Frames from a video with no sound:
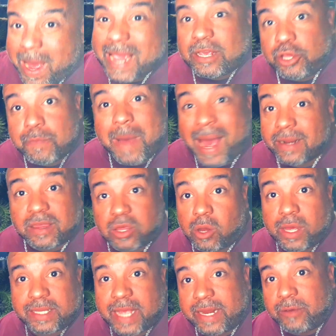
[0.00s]
You might
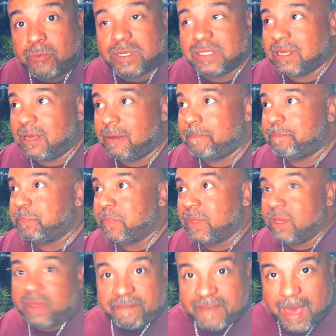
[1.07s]
have thought that it was
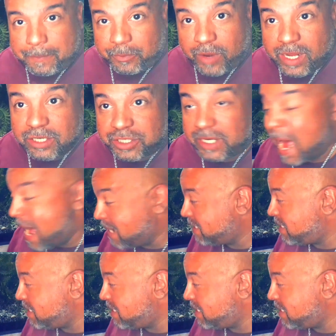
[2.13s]
evaporation.